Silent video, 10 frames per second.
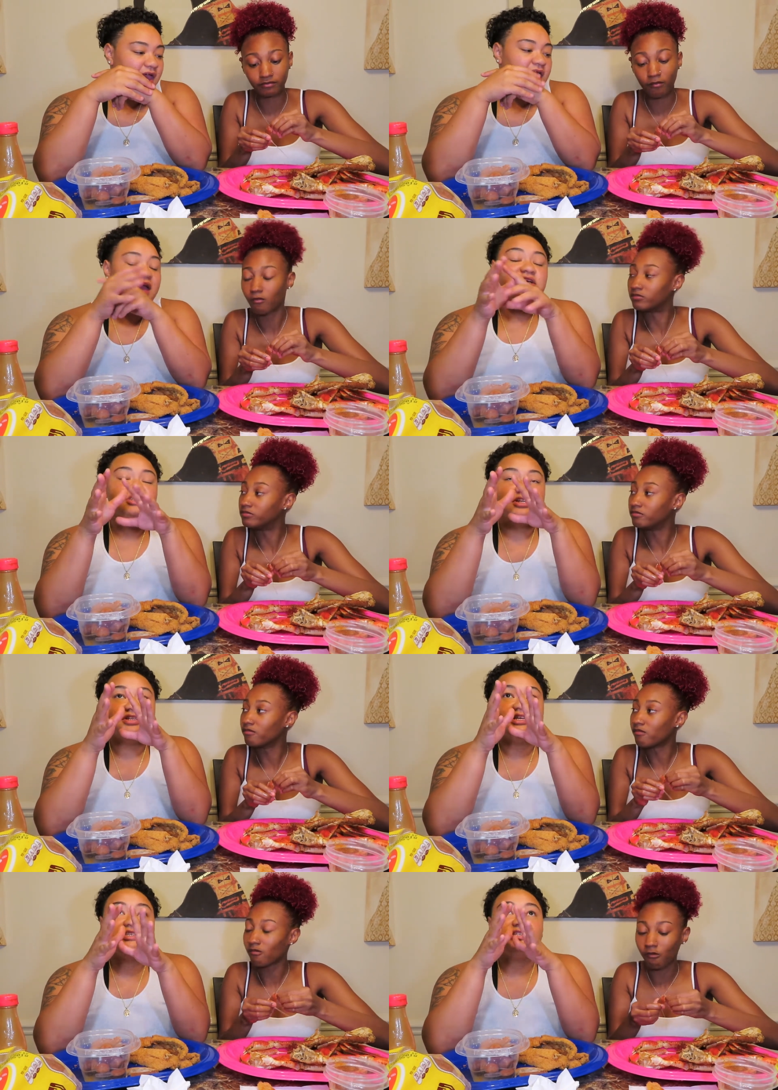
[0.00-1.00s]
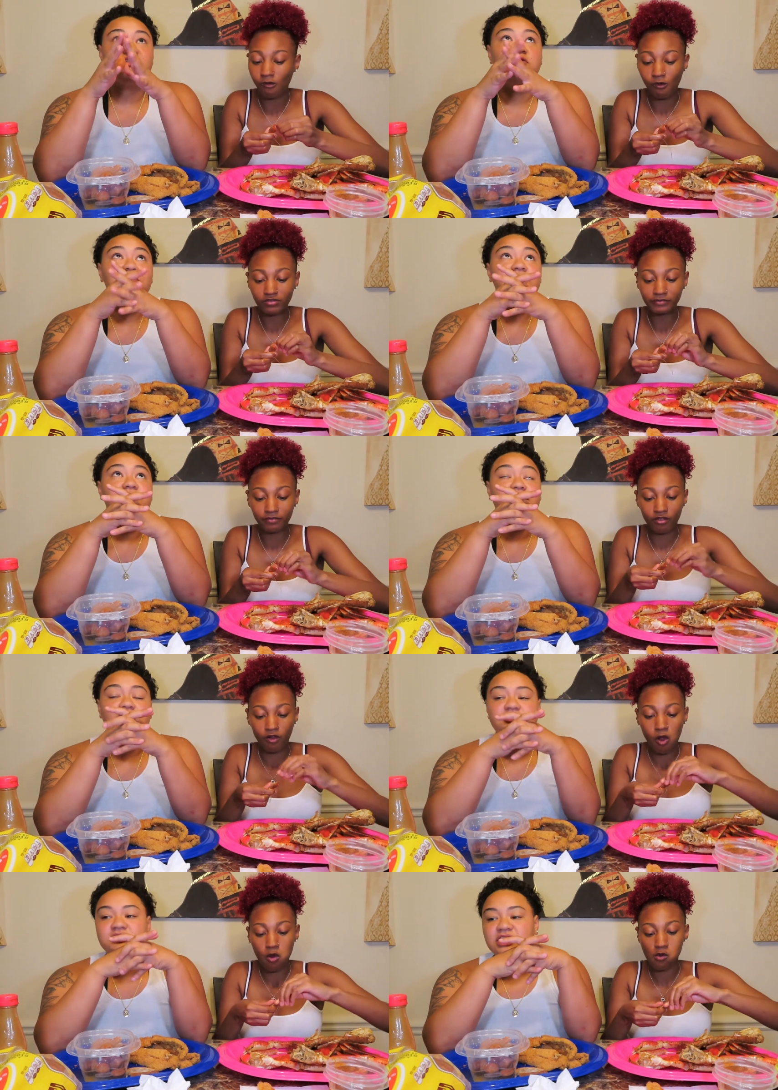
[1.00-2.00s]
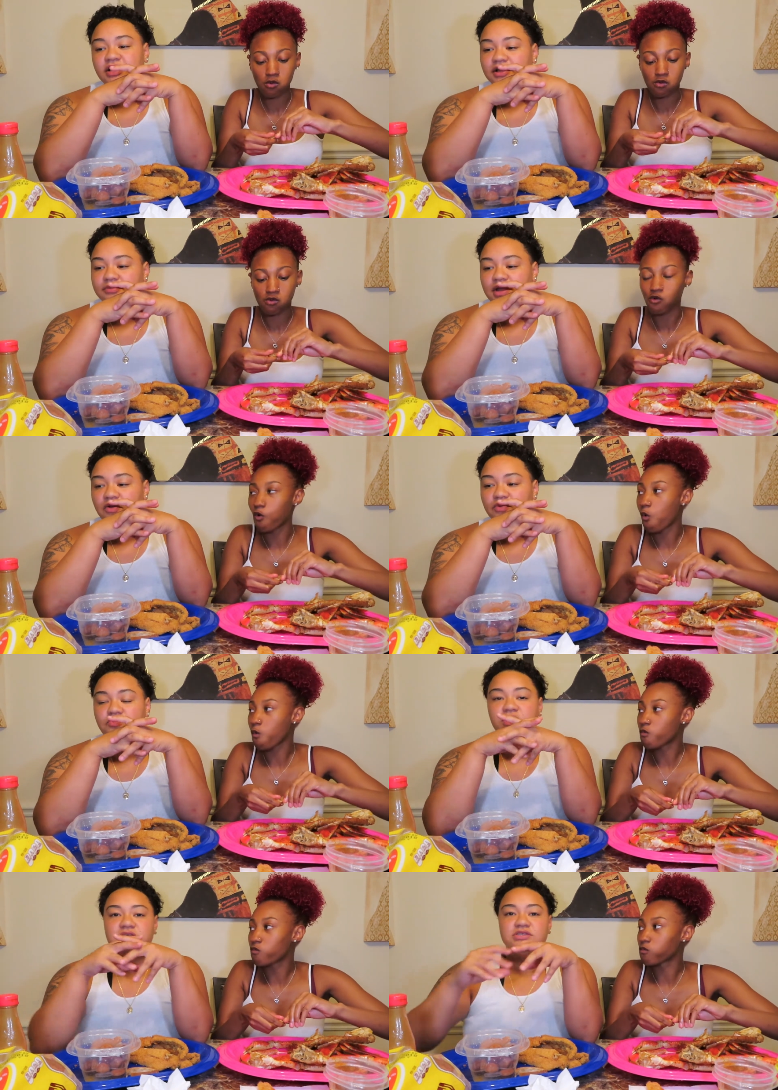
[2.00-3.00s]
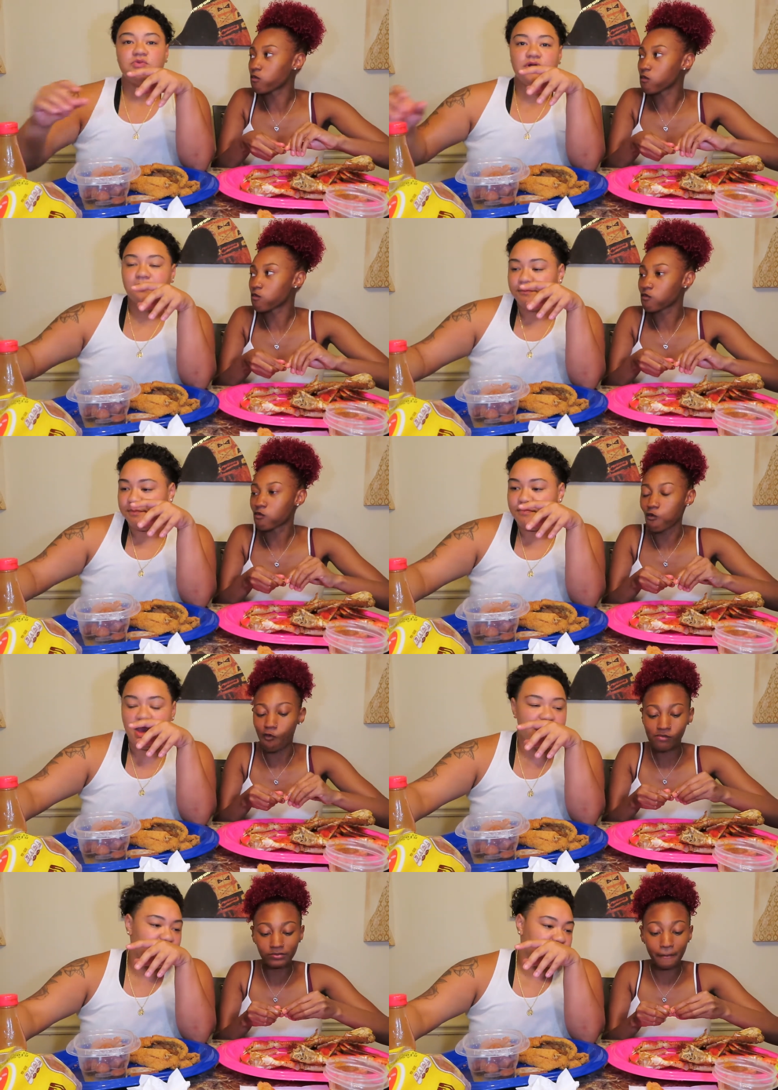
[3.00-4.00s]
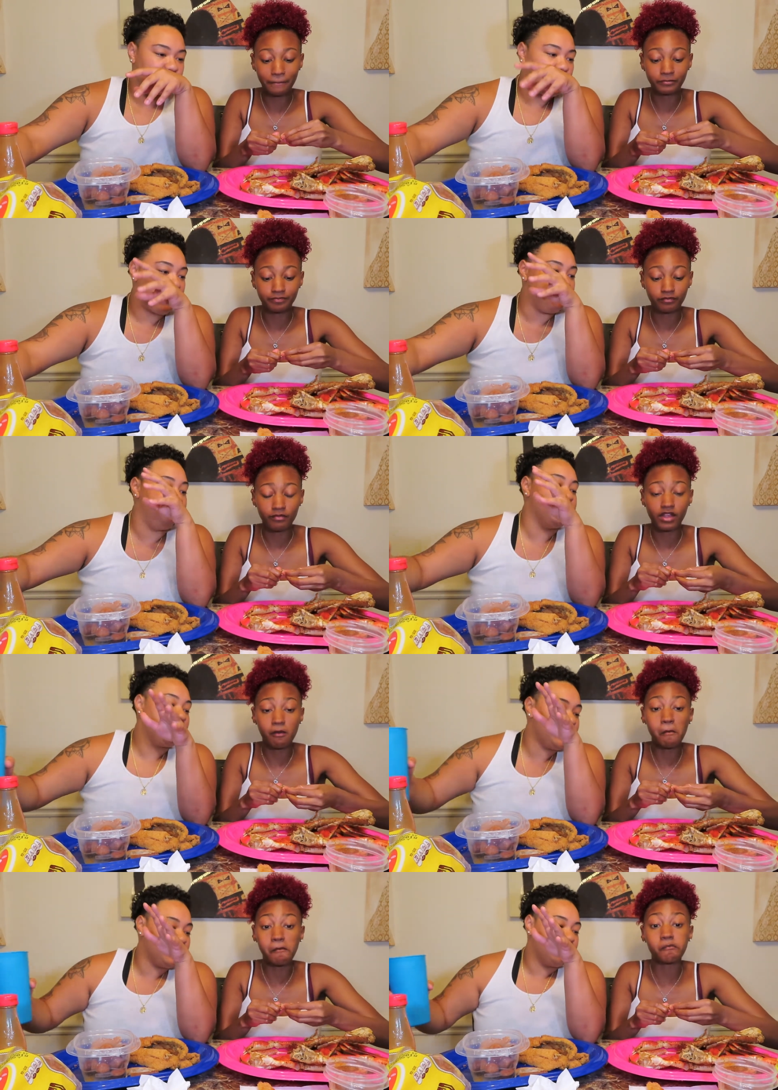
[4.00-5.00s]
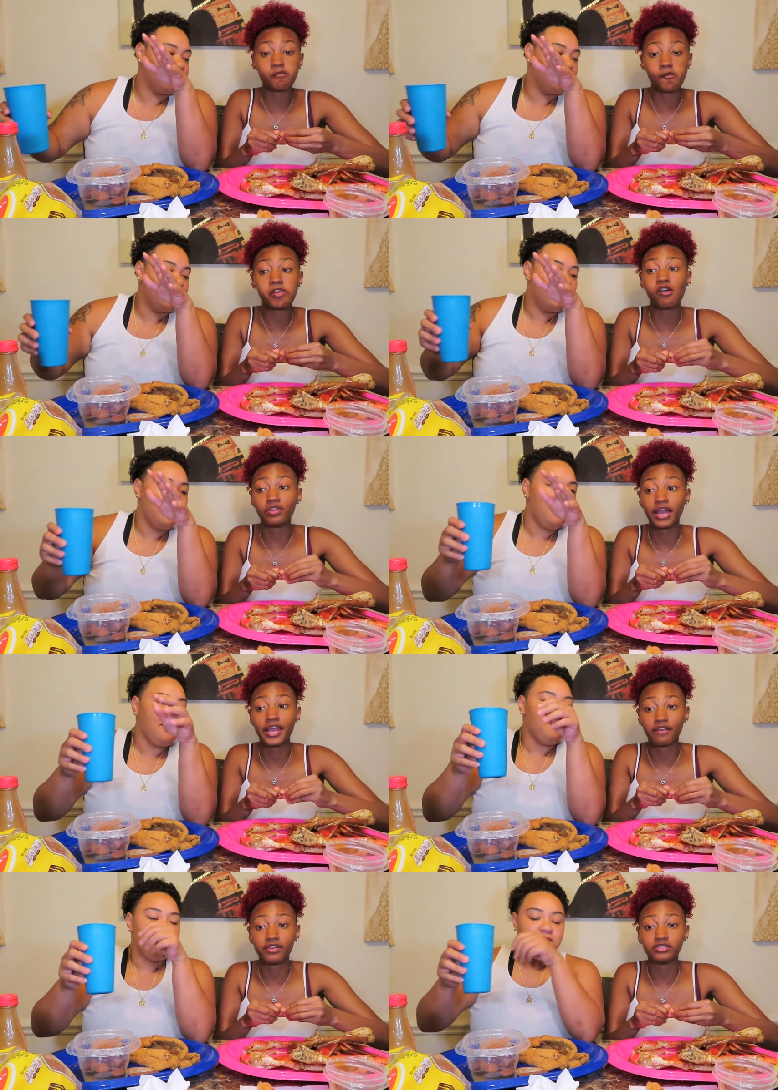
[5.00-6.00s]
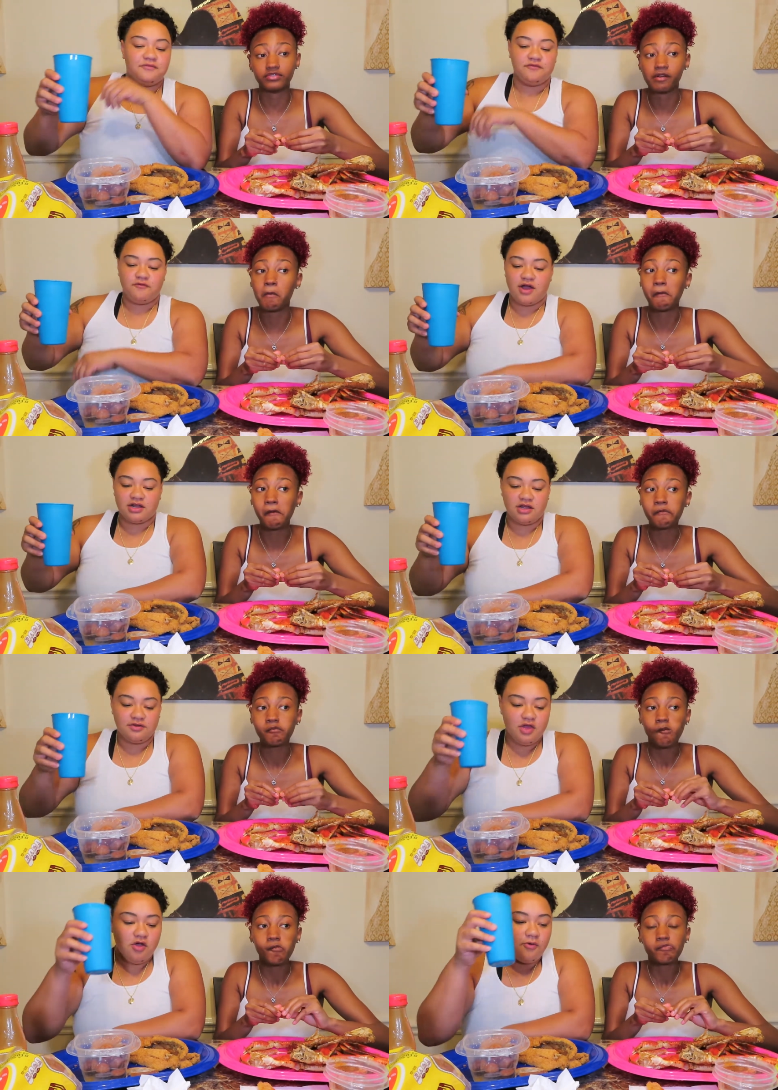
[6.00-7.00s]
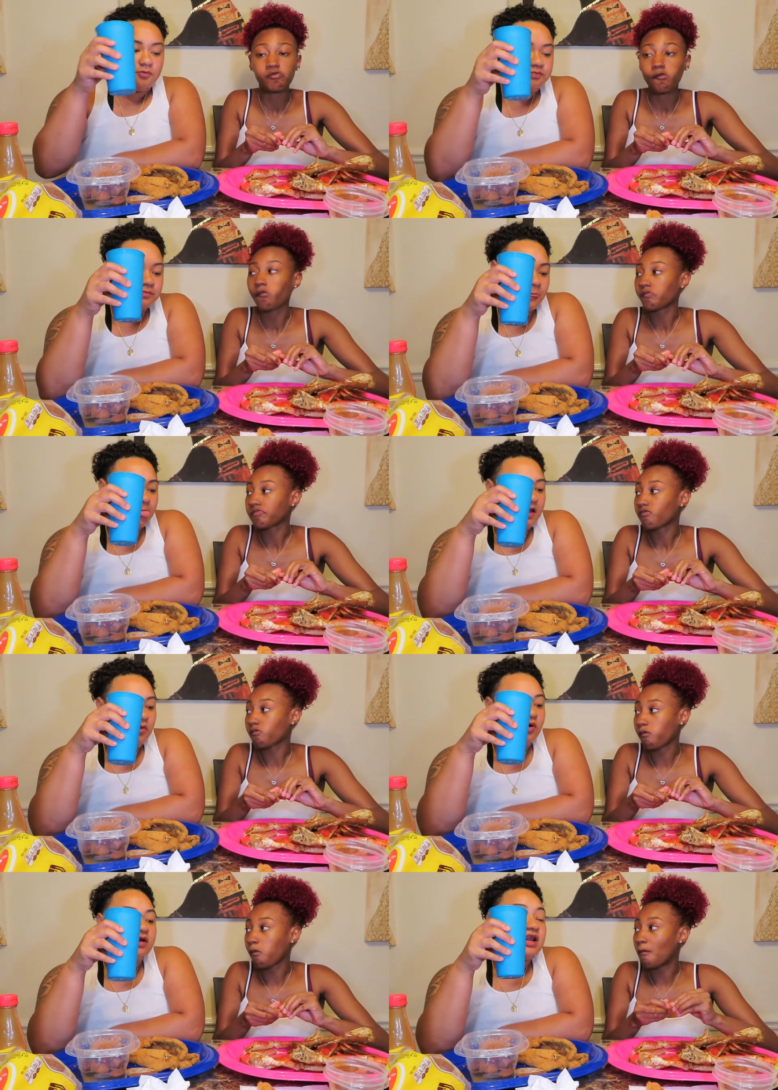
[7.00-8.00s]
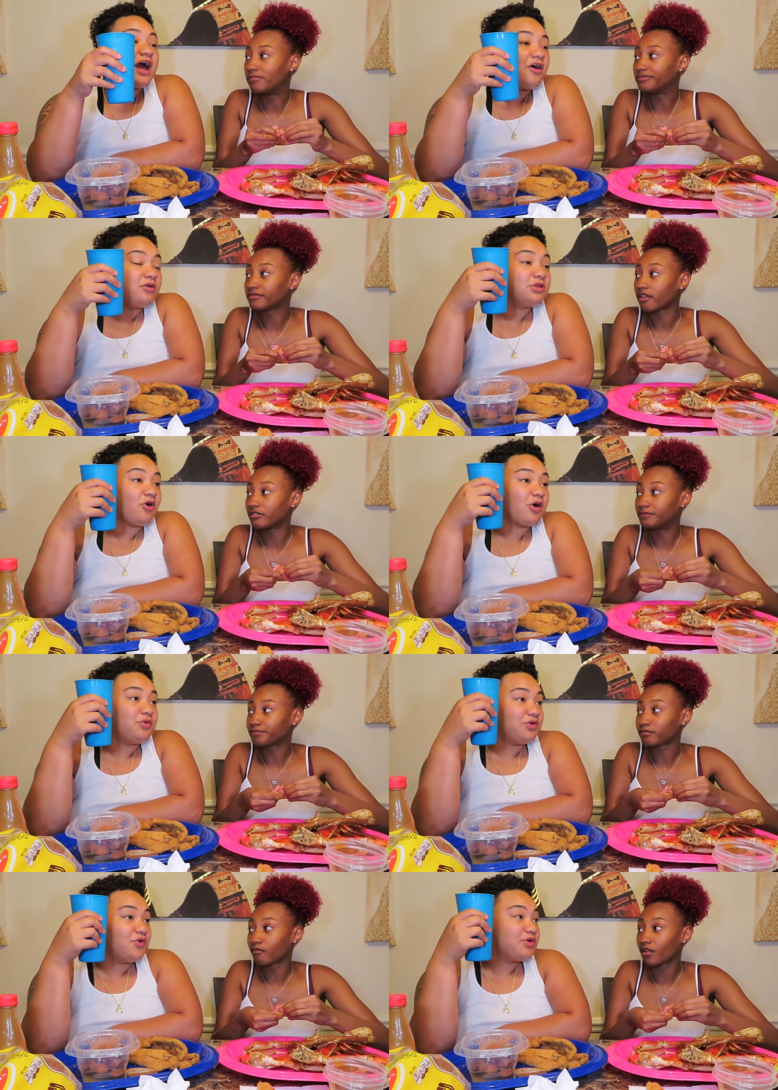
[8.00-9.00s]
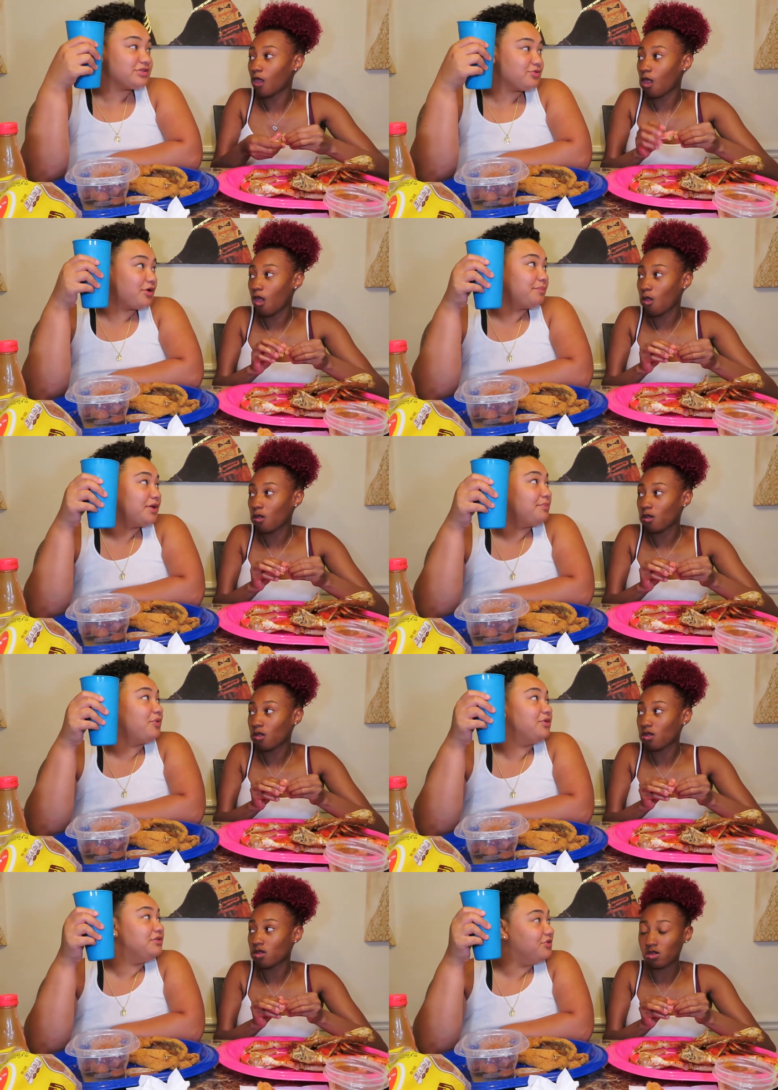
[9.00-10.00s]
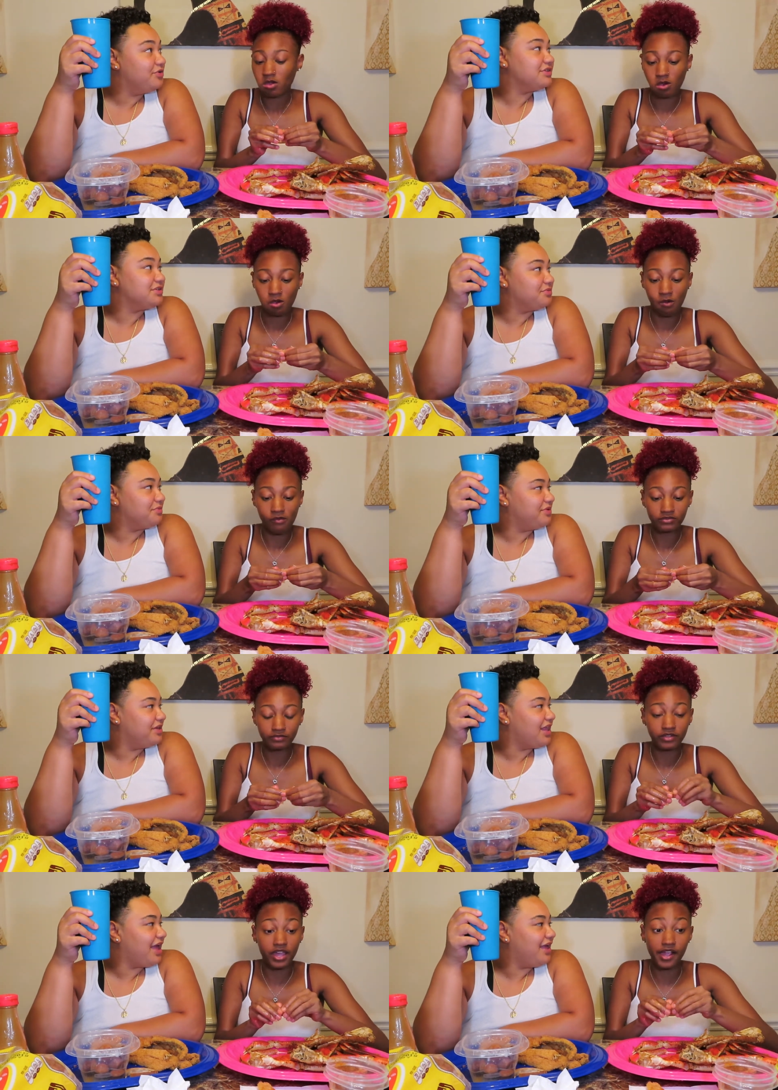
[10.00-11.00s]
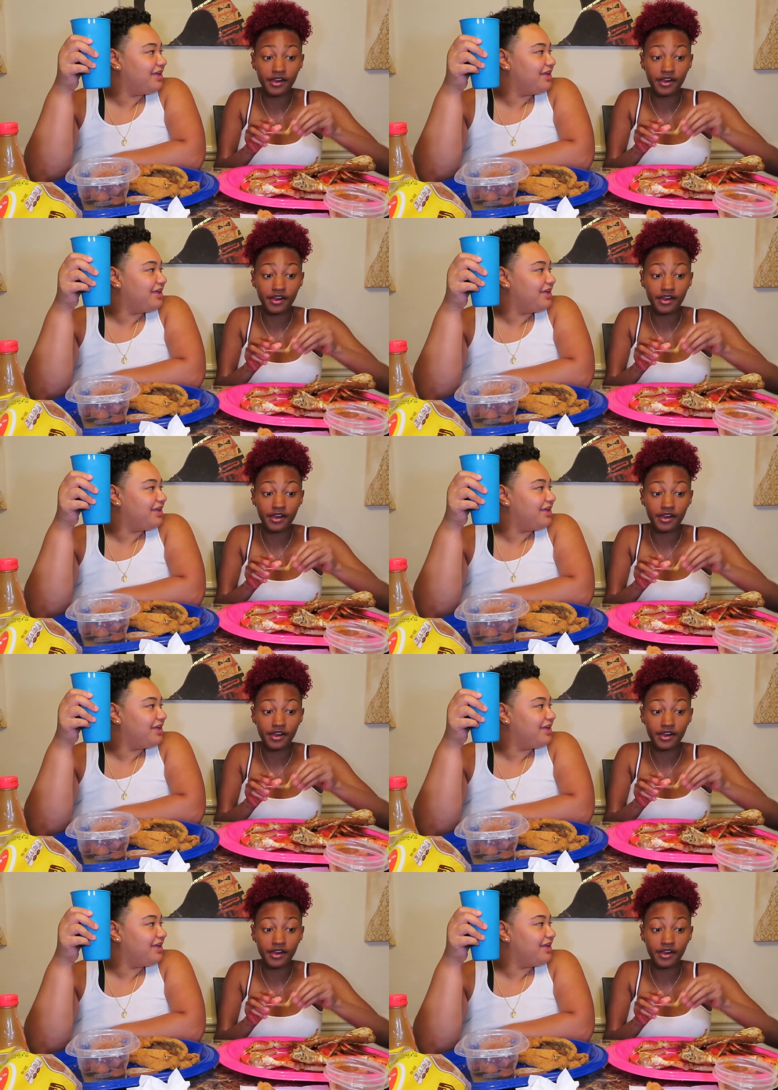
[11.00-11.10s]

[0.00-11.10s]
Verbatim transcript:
Speaker 1: And actually, this is gonna be the first time that we went somewhere actually like big mm -hmm.
Speaker 2: on our anniversary.
Speaker 1: Right. Well, not only are we going somewhere big, but we doing something big. Like,